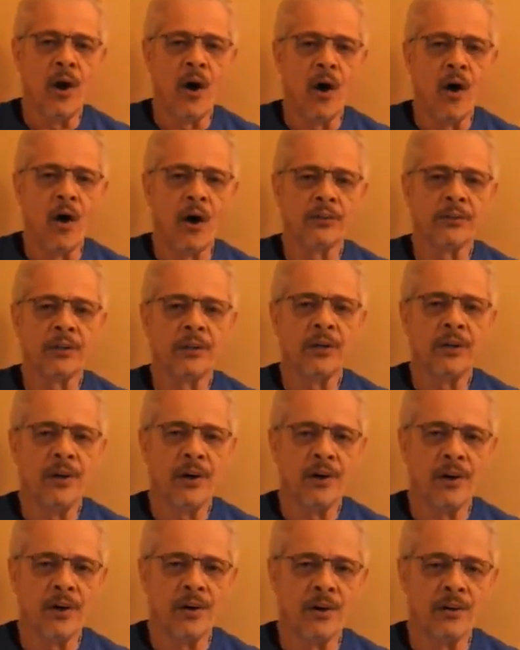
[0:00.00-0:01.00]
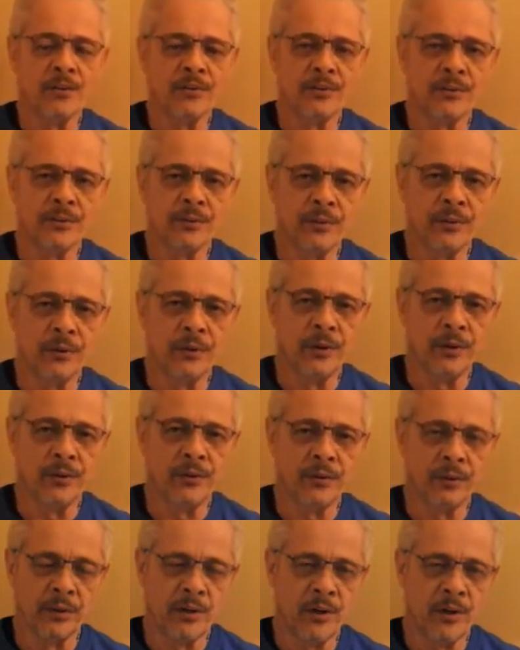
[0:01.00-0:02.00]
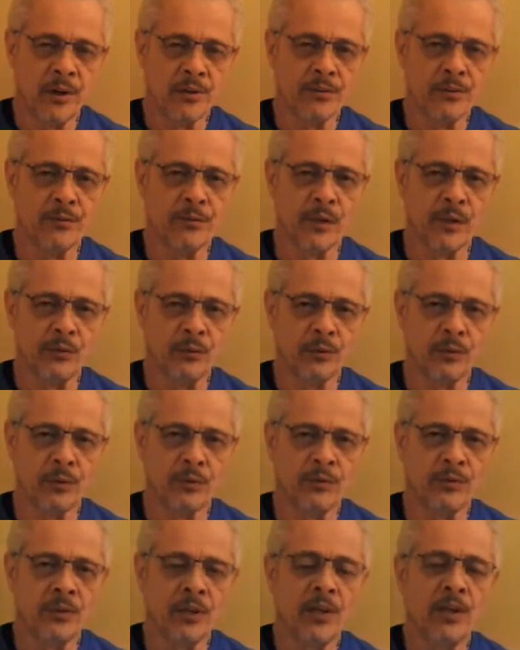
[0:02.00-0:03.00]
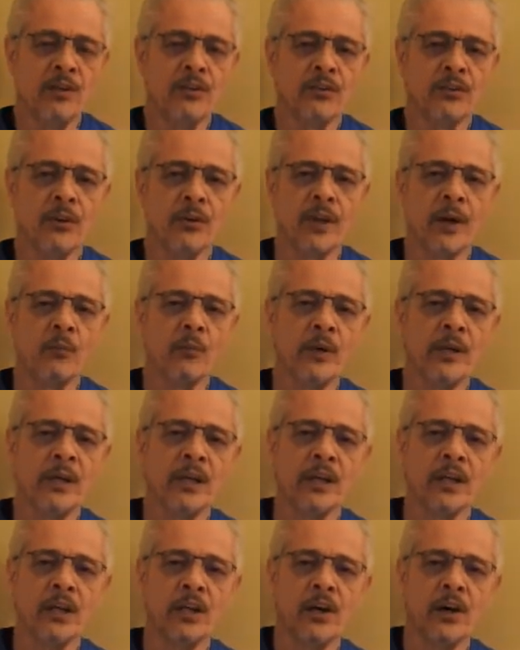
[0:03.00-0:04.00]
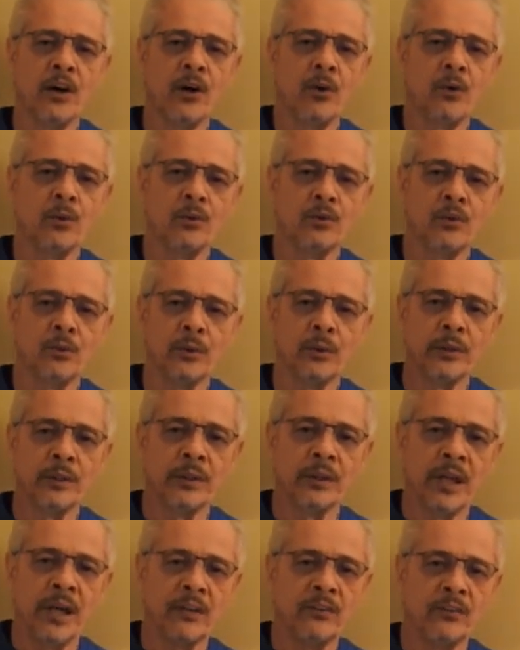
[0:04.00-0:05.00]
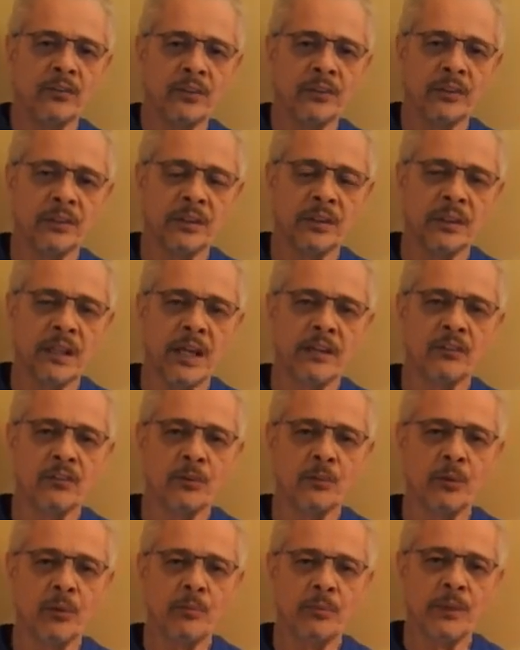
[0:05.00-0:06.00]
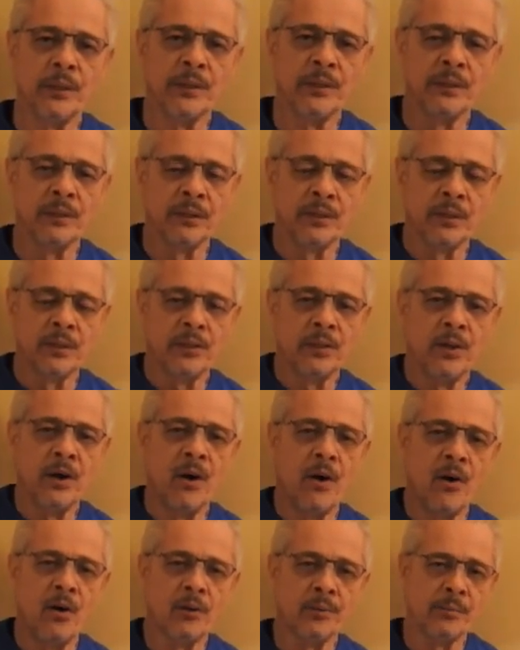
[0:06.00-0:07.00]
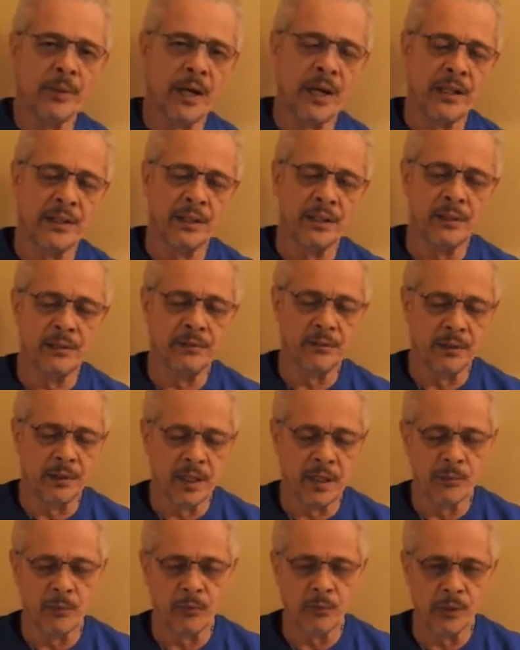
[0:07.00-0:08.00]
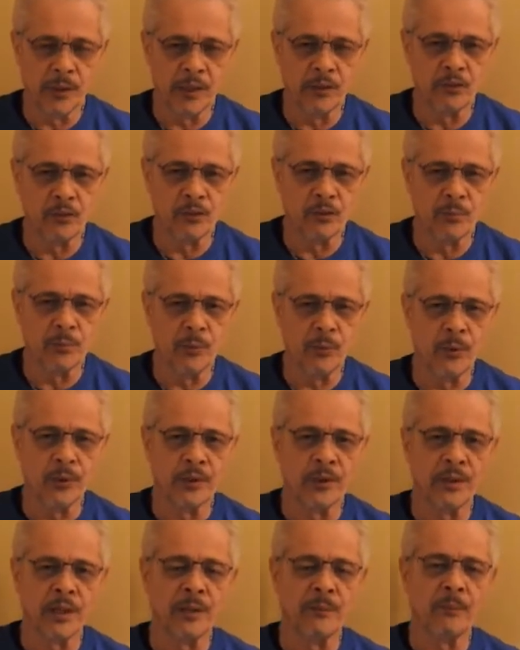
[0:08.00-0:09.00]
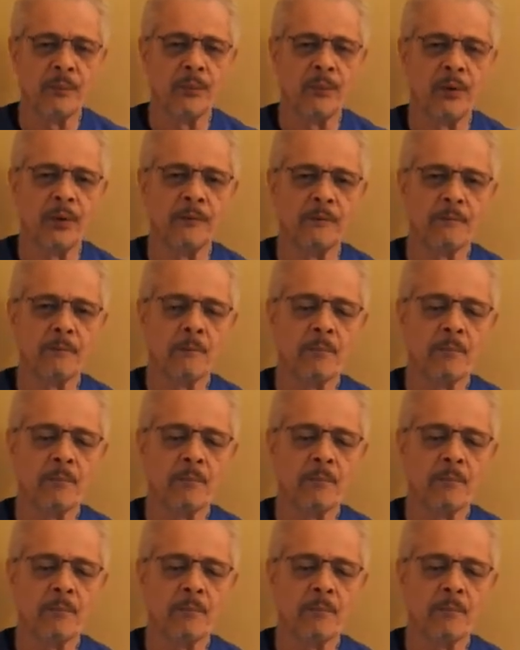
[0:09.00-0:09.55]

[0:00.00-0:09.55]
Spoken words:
on cards of interest, so that we can go to an election. An election would be called by the Labor Relations Board at that point.